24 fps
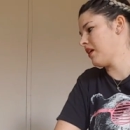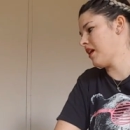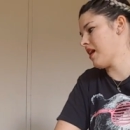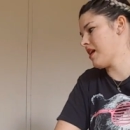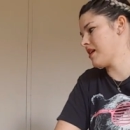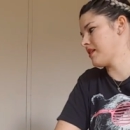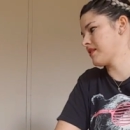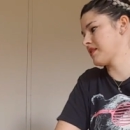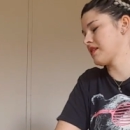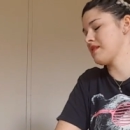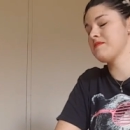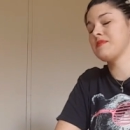
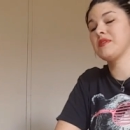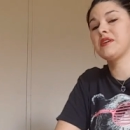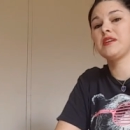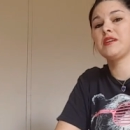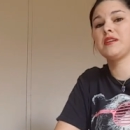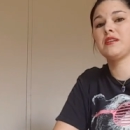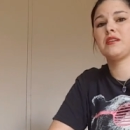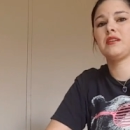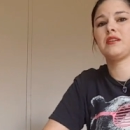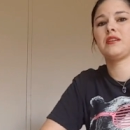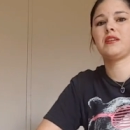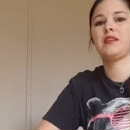It's going to
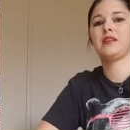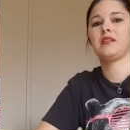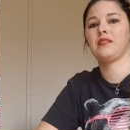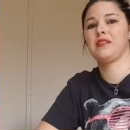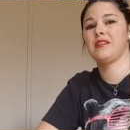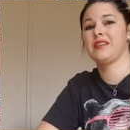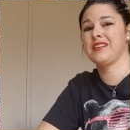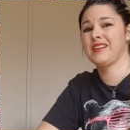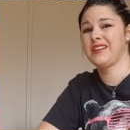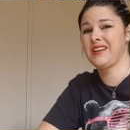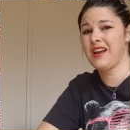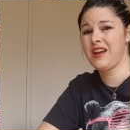be
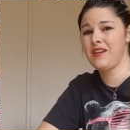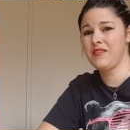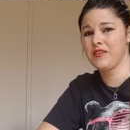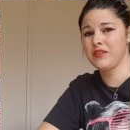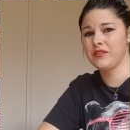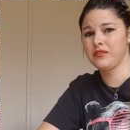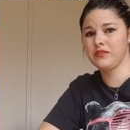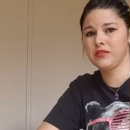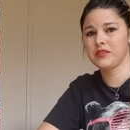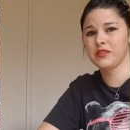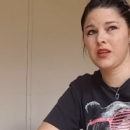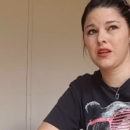kind of
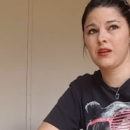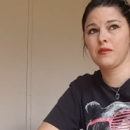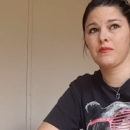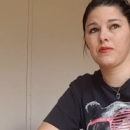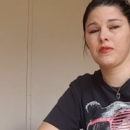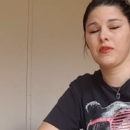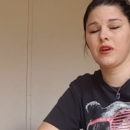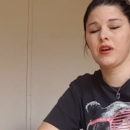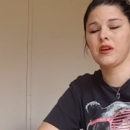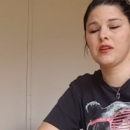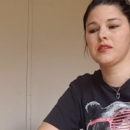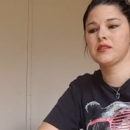a new setup
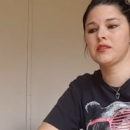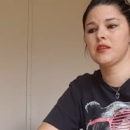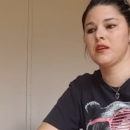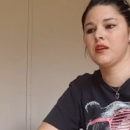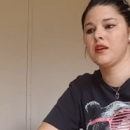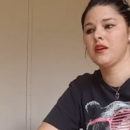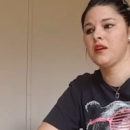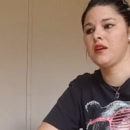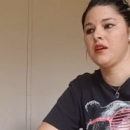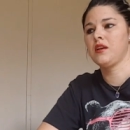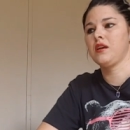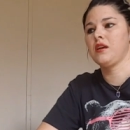for us.
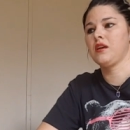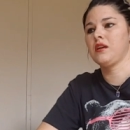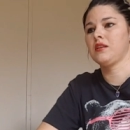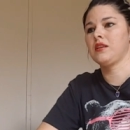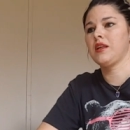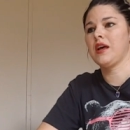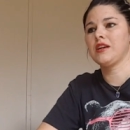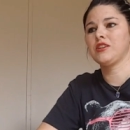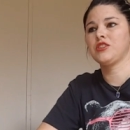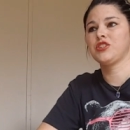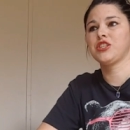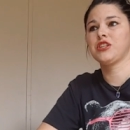
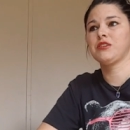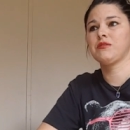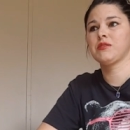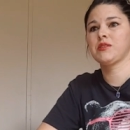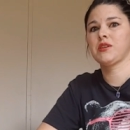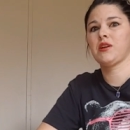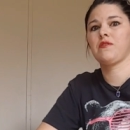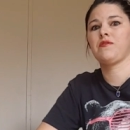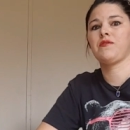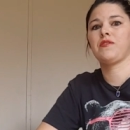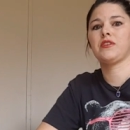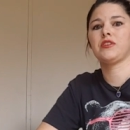Last year
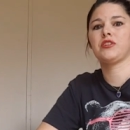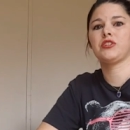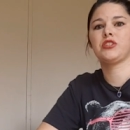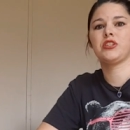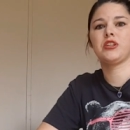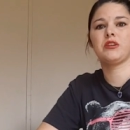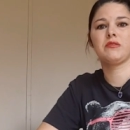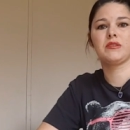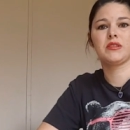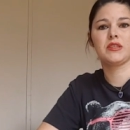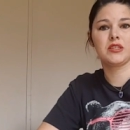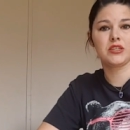was our first
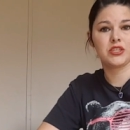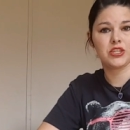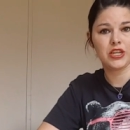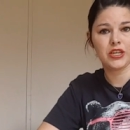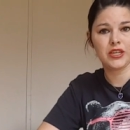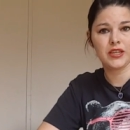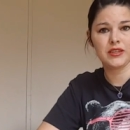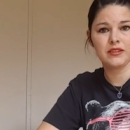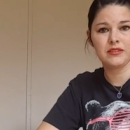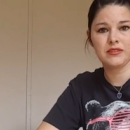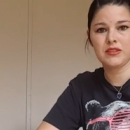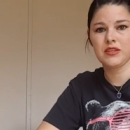year with the
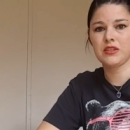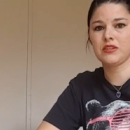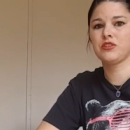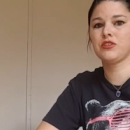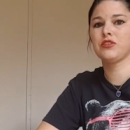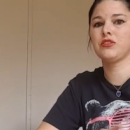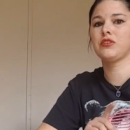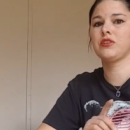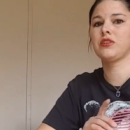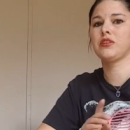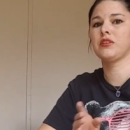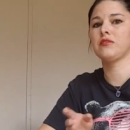chickens,
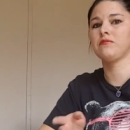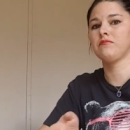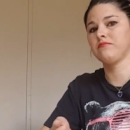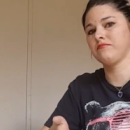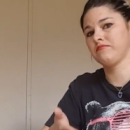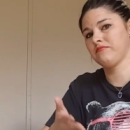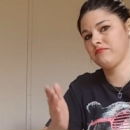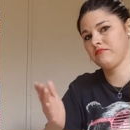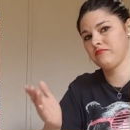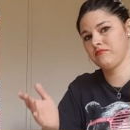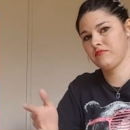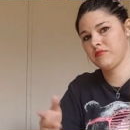as you could
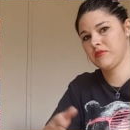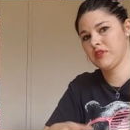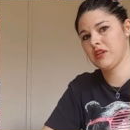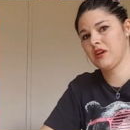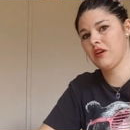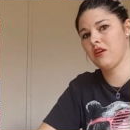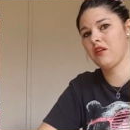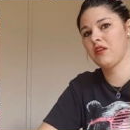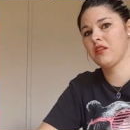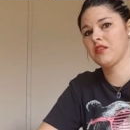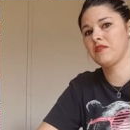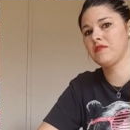
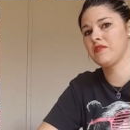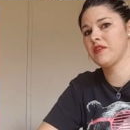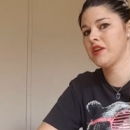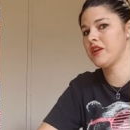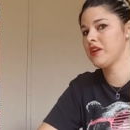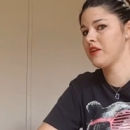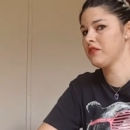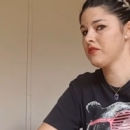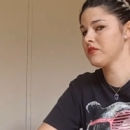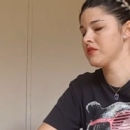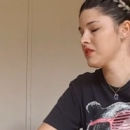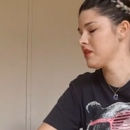tell on the
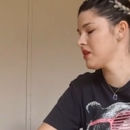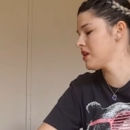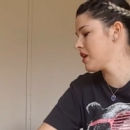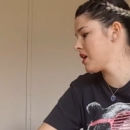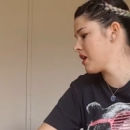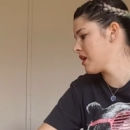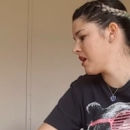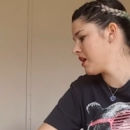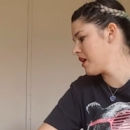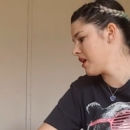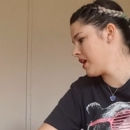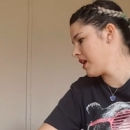videos.
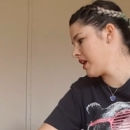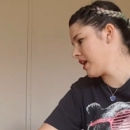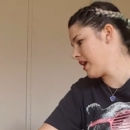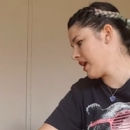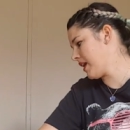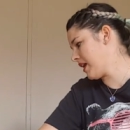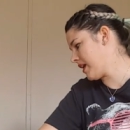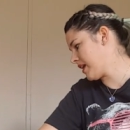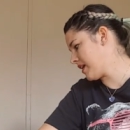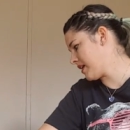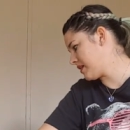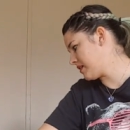
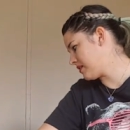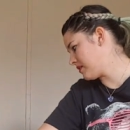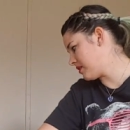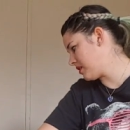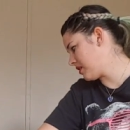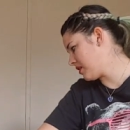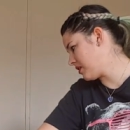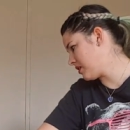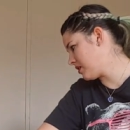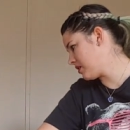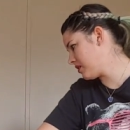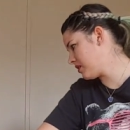And
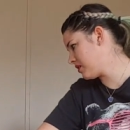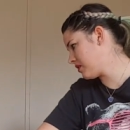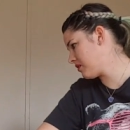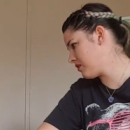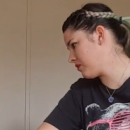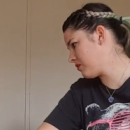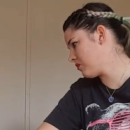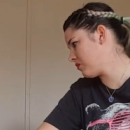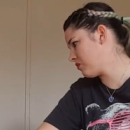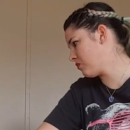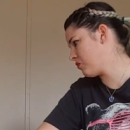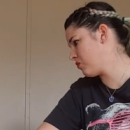
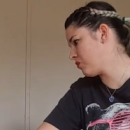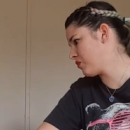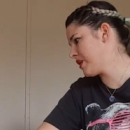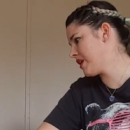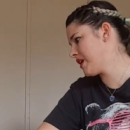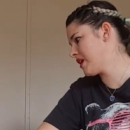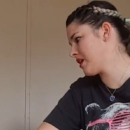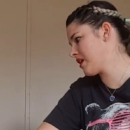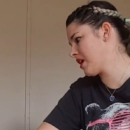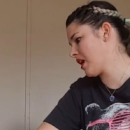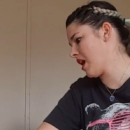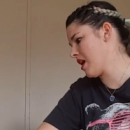
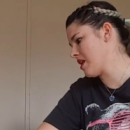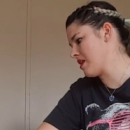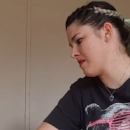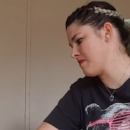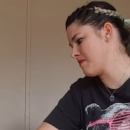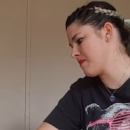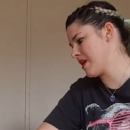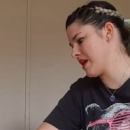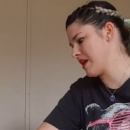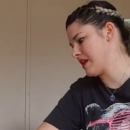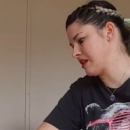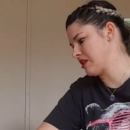we kind of
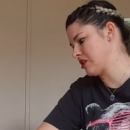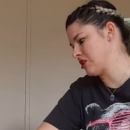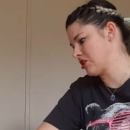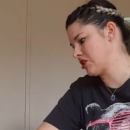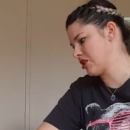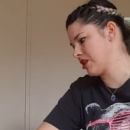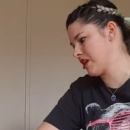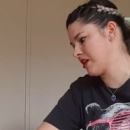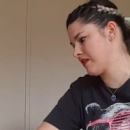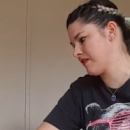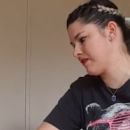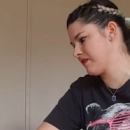
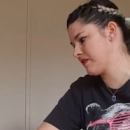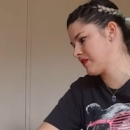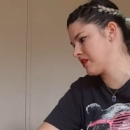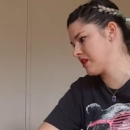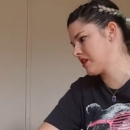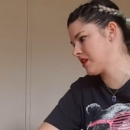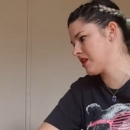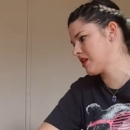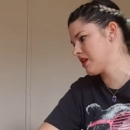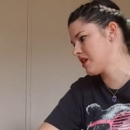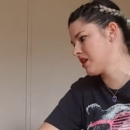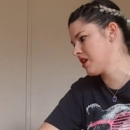
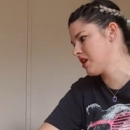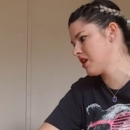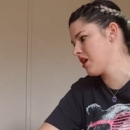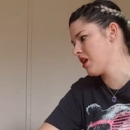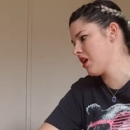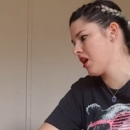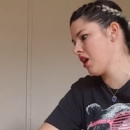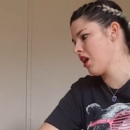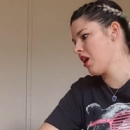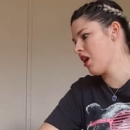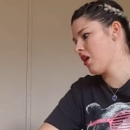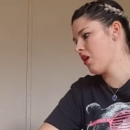makeshifted
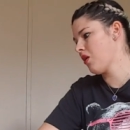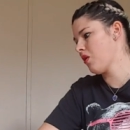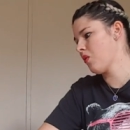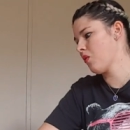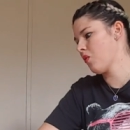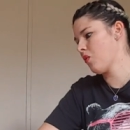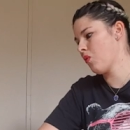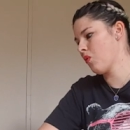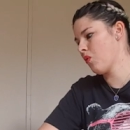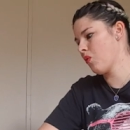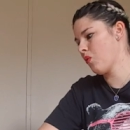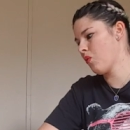
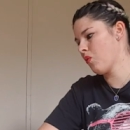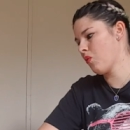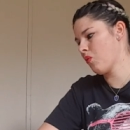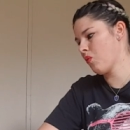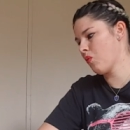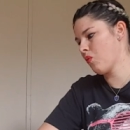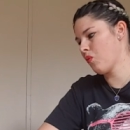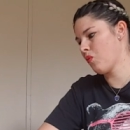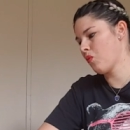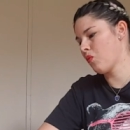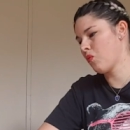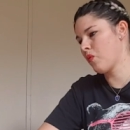
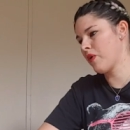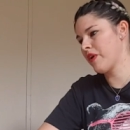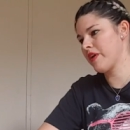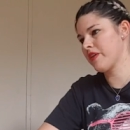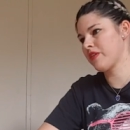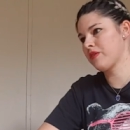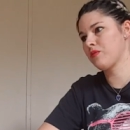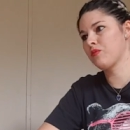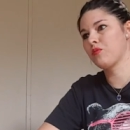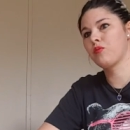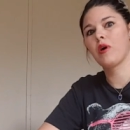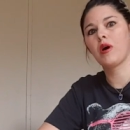
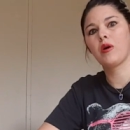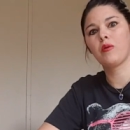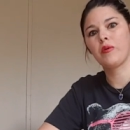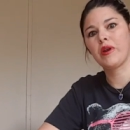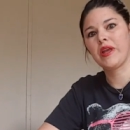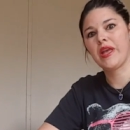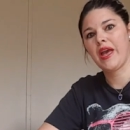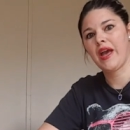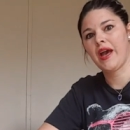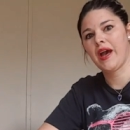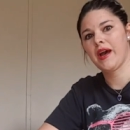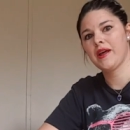with what
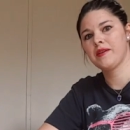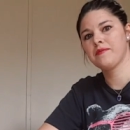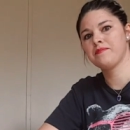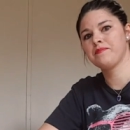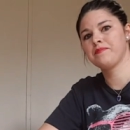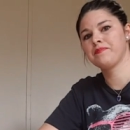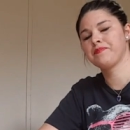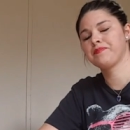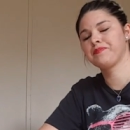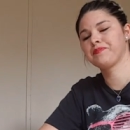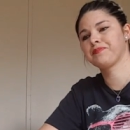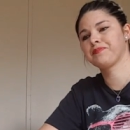we had.